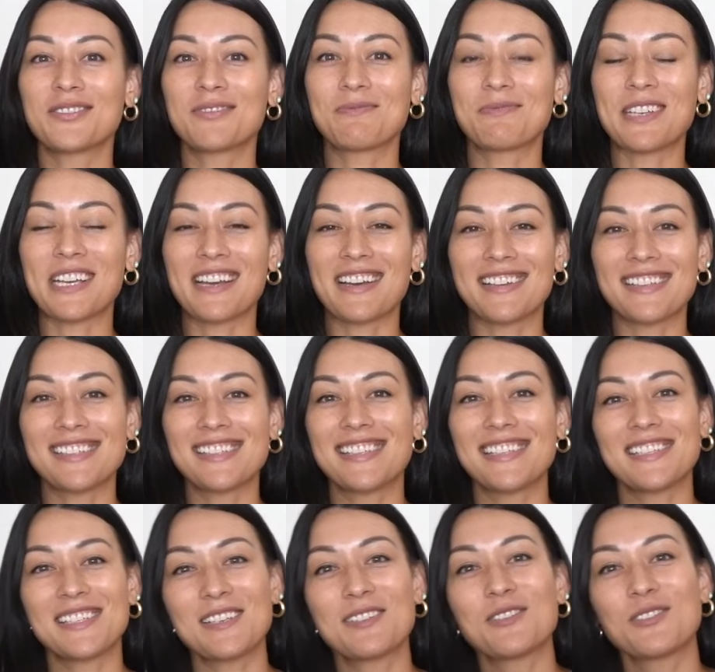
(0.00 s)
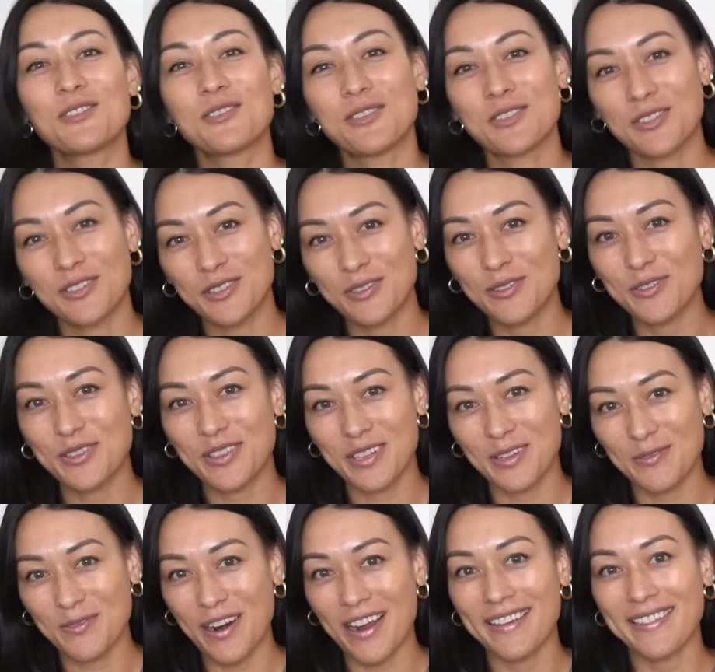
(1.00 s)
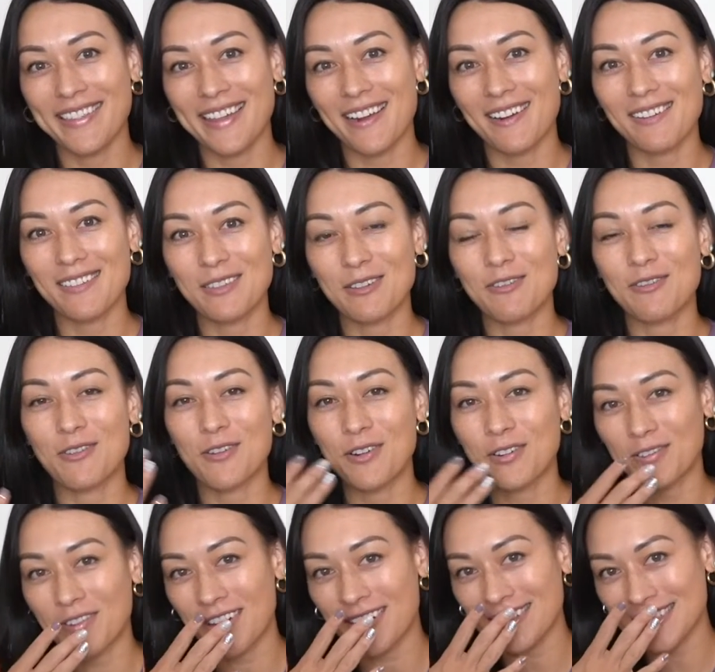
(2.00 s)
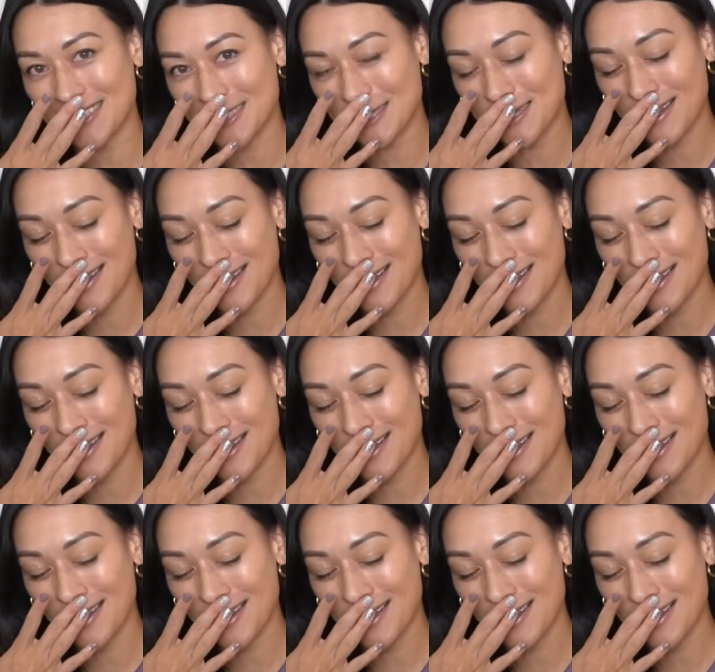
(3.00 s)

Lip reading: because these issues are usually right there at the forefront.